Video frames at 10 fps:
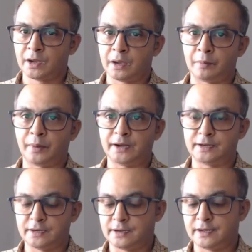
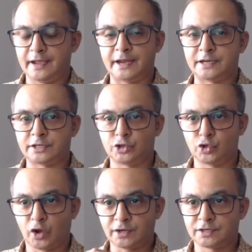but it is
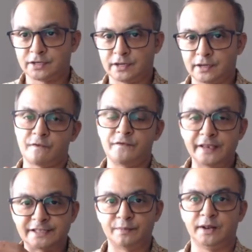not
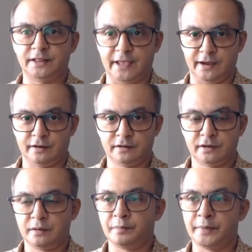visible there
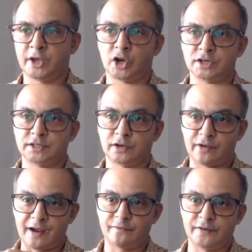because the
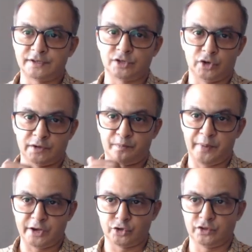graph is not
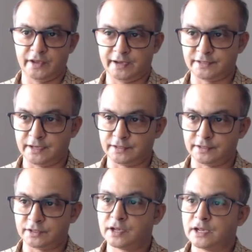pinned on the x-axis.